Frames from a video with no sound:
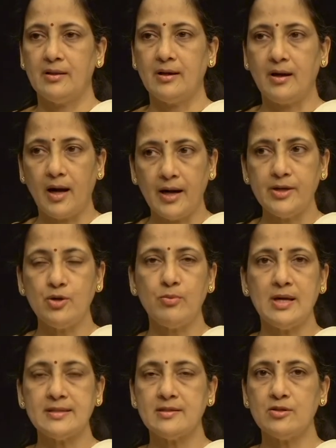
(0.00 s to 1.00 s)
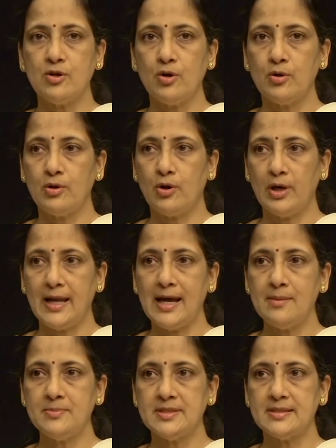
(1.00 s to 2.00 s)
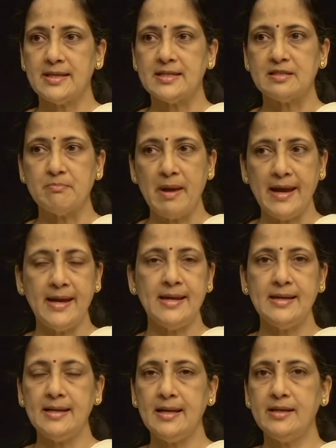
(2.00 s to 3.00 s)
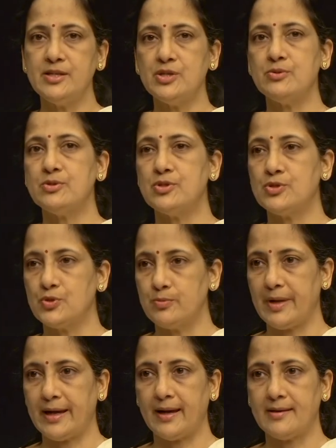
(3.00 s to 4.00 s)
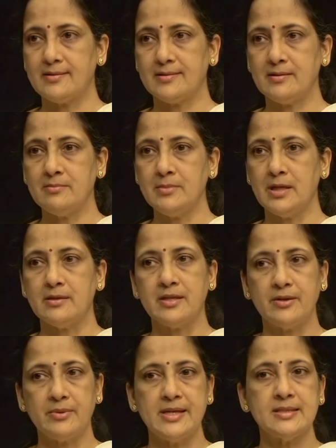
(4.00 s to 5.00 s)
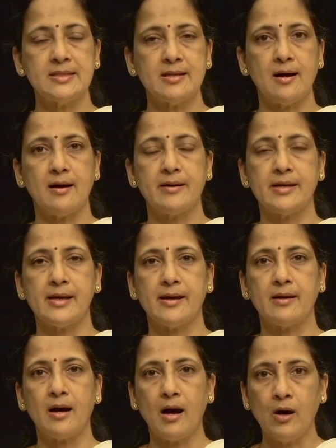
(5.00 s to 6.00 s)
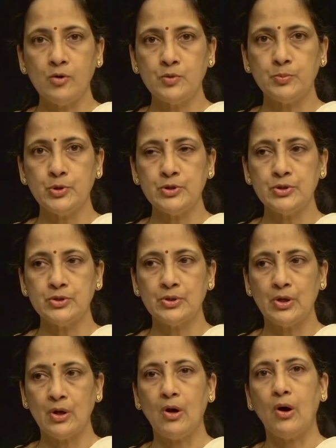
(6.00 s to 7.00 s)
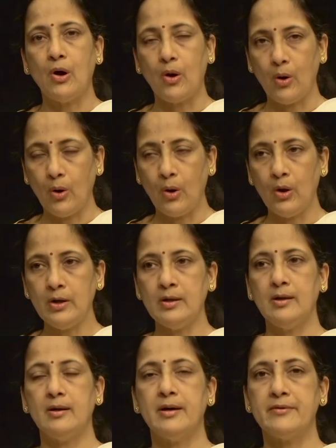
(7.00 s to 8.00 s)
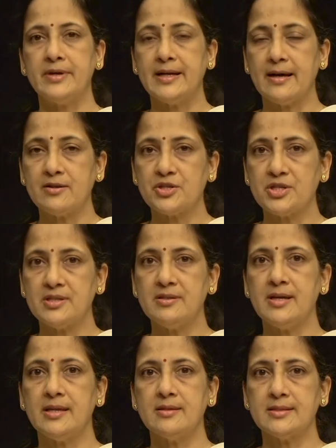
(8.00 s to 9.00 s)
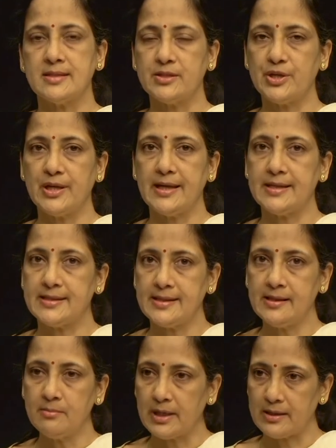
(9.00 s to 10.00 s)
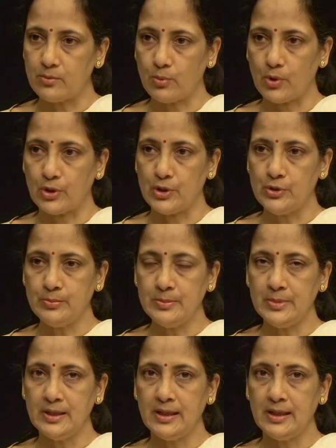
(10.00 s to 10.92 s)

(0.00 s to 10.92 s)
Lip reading: The cardiovascular collapse is mainly due to 2 mechanisms, a decreased cardiac output or a reduction in the circulating blood volume,